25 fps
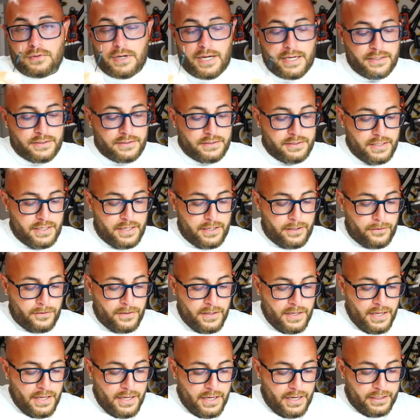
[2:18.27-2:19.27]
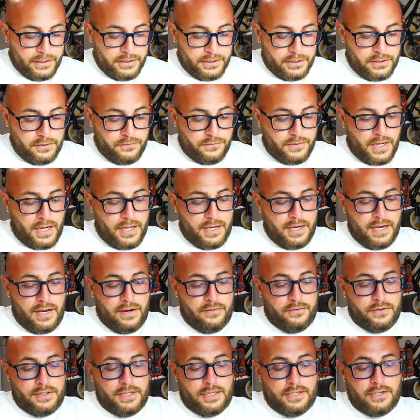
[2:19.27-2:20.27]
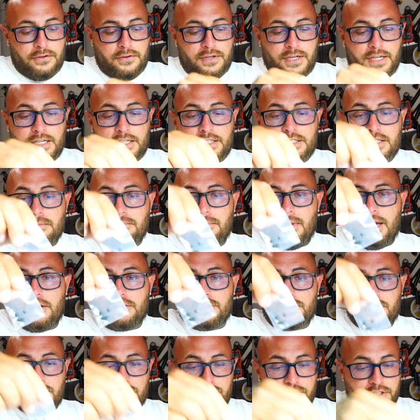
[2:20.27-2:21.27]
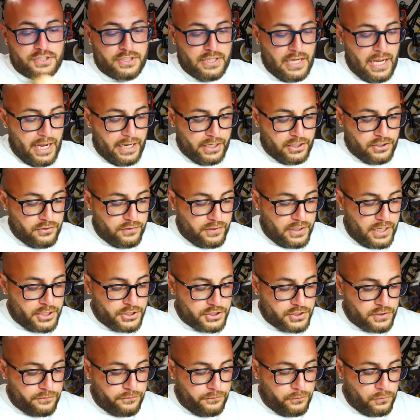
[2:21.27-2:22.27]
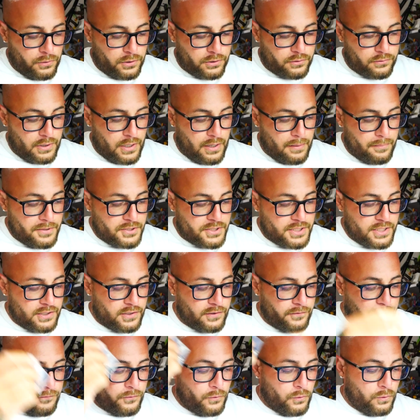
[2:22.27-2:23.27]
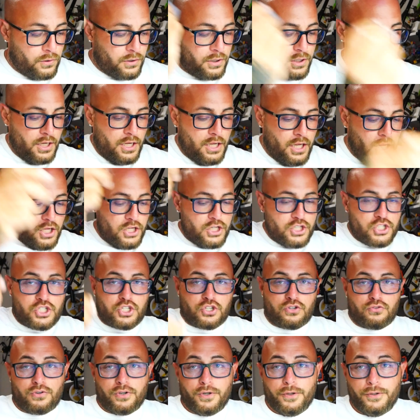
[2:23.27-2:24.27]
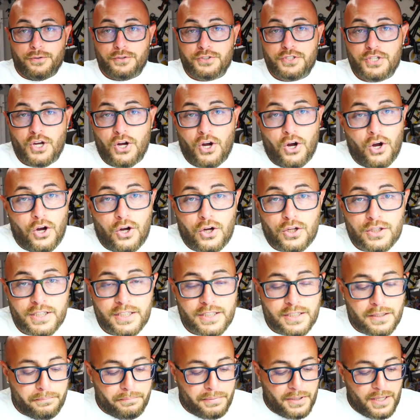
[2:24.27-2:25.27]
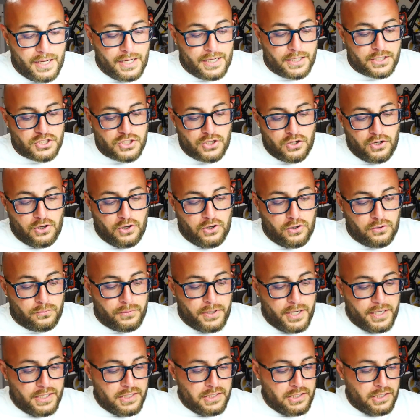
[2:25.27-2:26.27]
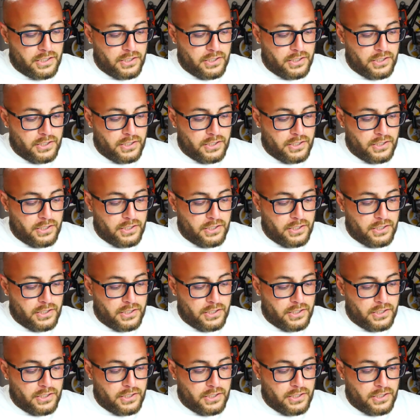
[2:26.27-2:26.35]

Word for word: right there. And then you've got everything you need to mount your stack. You got your 4 grommets and your 4 screws, all in the box, all ready to